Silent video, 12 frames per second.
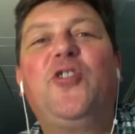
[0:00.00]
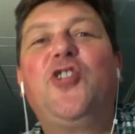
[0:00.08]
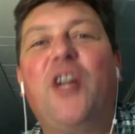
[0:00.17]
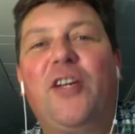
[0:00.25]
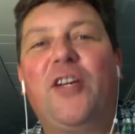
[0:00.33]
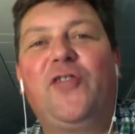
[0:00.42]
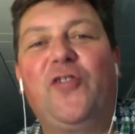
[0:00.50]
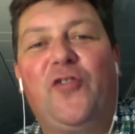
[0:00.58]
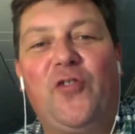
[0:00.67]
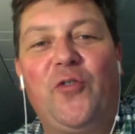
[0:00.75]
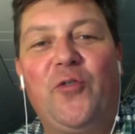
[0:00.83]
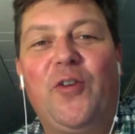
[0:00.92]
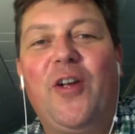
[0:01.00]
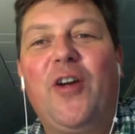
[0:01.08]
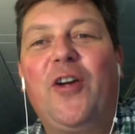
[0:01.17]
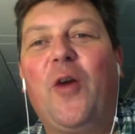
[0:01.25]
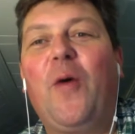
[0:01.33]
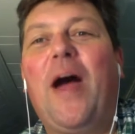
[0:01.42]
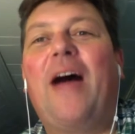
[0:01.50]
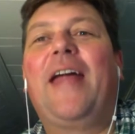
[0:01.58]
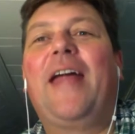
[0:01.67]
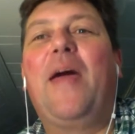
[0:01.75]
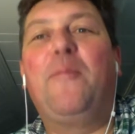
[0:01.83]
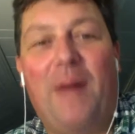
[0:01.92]
just as soon go out
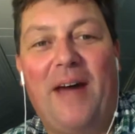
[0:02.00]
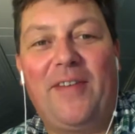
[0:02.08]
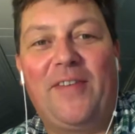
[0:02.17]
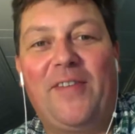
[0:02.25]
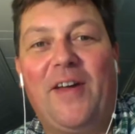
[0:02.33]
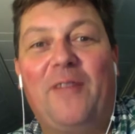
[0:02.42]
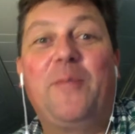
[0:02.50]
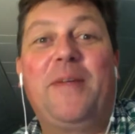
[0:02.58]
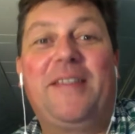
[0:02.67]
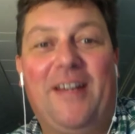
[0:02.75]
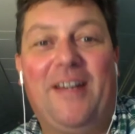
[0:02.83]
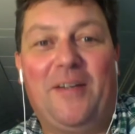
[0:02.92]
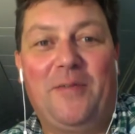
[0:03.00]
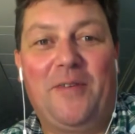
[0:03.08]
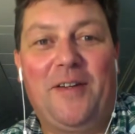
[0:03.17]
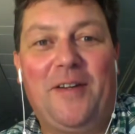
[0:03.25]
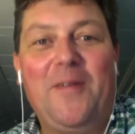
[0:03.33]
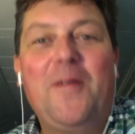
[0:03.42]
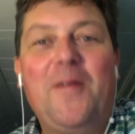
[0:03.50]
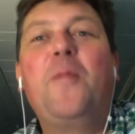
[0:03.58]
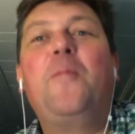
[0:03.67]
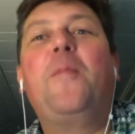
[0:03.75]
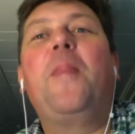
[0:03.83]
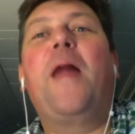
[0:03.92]
and buy the stuff and be done with it.
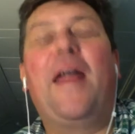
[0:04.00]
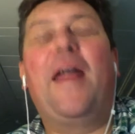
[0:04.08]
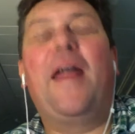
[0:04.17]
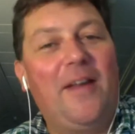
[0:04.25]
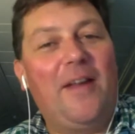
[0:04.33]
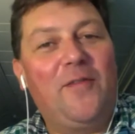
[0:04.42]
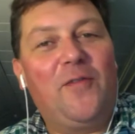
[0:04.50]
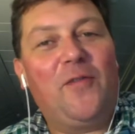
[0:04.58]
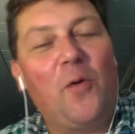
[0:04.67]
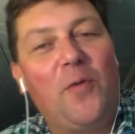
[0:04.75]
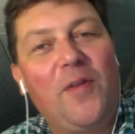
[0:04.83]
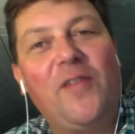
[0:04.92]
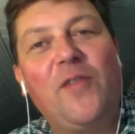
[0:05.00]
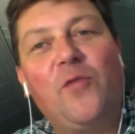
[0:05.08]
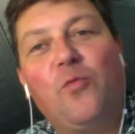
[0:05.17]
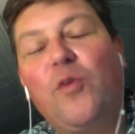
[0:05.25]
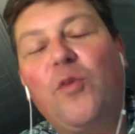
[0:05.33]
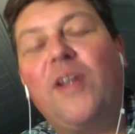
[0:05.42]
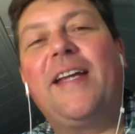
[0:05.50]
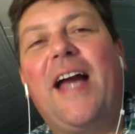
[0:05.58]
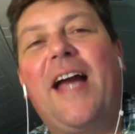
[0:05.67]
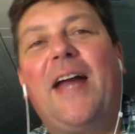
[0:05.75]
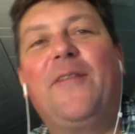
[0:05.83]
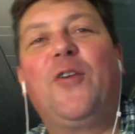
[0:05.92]
And so this is really
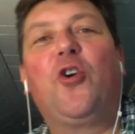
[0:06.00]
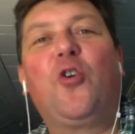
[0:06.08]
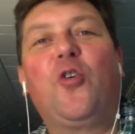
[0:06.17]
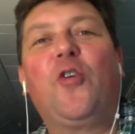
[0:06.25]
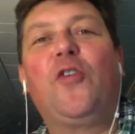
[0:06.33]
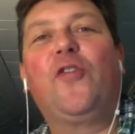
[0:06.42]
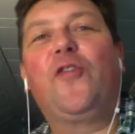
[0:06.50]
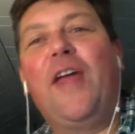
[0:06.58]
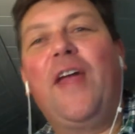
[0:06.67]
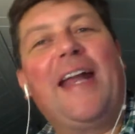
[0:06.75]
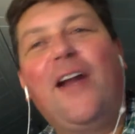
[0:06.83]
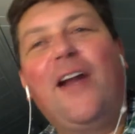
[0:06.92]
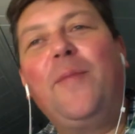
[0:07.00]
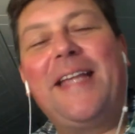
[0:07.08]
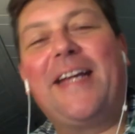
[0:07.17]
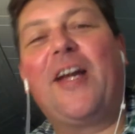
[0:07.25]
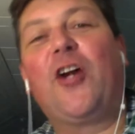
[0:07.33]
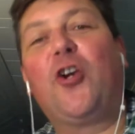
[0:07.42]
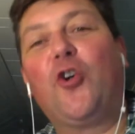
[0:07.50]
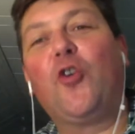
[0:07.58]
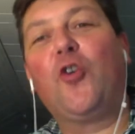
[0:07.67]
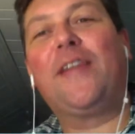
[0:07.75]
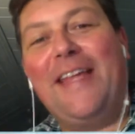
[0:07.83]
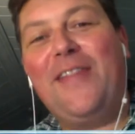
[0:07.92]
kind of a girl's thing, and I don't mean like a
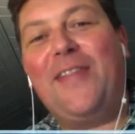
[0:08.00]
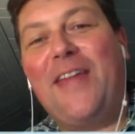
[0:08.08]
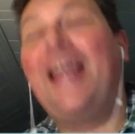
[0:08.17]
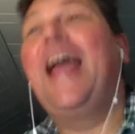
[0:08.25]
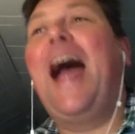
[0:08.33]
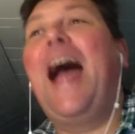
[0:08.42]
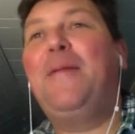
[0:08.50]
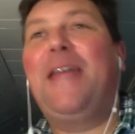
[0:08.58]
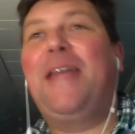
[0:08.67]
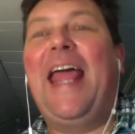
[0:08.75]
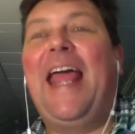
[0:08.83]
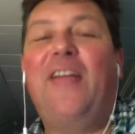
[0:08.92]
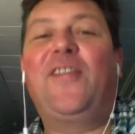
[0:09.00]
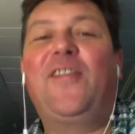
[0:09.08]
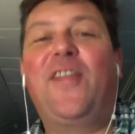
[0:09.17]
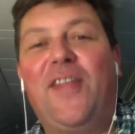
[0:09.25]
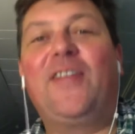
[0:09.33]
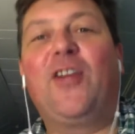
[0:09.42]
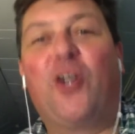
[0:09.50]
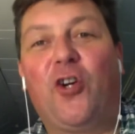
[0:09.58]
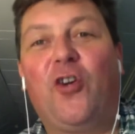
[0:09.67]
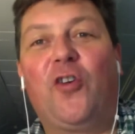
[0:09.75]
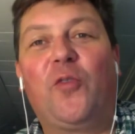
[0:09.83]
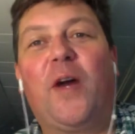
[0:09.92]
girly thing. I mean it's a thing that
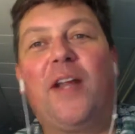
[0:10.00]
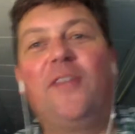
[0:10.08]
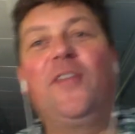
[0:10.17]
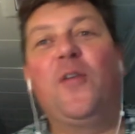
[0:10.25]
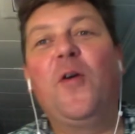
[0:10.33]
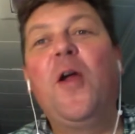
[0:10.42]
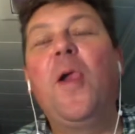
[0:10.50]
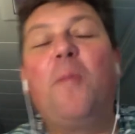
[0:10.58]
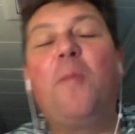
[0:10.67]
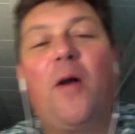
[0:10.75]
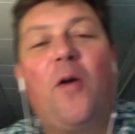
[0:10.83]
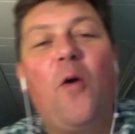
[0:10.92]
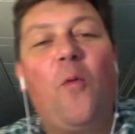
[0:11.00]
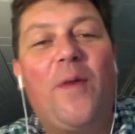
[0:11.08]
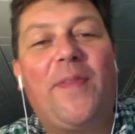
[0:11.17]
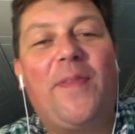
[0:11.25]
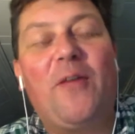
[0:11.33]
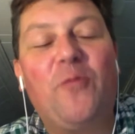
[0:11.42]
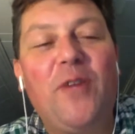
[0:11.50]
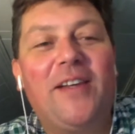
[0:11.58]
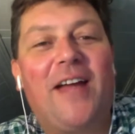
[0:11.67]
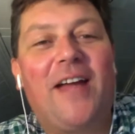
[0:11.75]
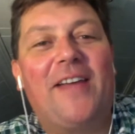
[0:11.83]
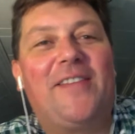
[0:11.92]
girls want to do. But what they
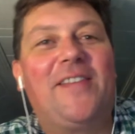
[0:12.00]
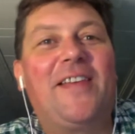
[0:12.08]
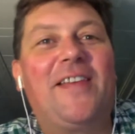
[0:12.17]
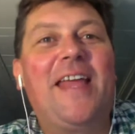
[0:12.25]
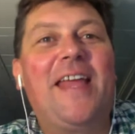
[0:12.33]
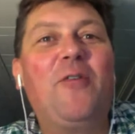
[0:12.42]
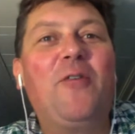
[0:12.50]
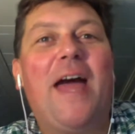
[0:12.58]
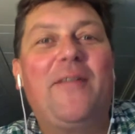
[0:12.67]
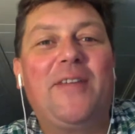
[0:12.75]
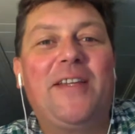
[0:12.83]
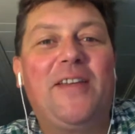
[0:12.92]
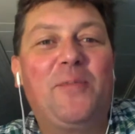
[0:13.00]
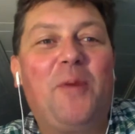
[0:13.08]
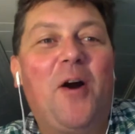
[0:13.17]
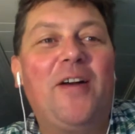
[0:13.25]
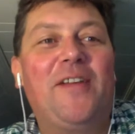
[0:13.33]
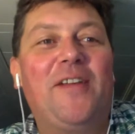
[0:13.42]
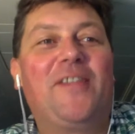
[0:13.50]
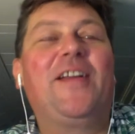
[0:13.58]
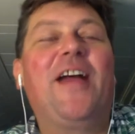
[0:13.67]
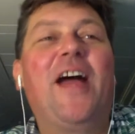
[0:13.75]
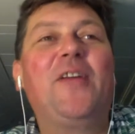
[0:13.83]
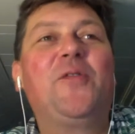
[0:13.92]
realized is that they were having these parties, and guys were